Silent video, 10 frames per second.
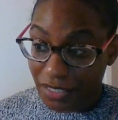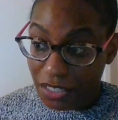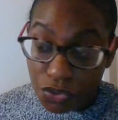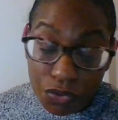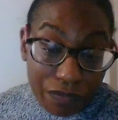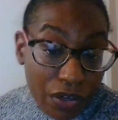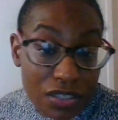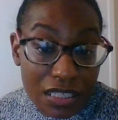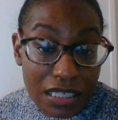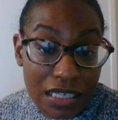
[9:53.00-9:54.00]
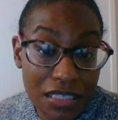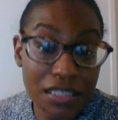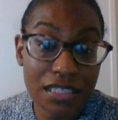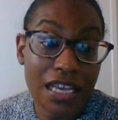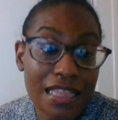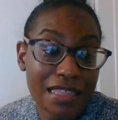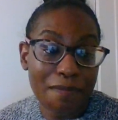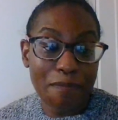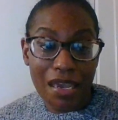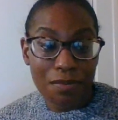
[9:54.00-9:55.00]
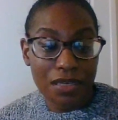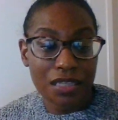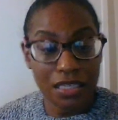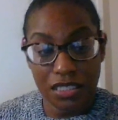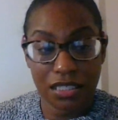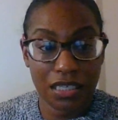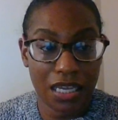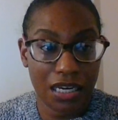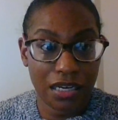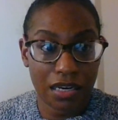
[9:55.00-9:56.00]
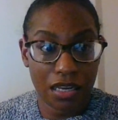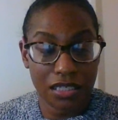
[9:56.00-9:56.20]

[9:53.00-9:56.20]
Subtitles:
universities, then maybe this can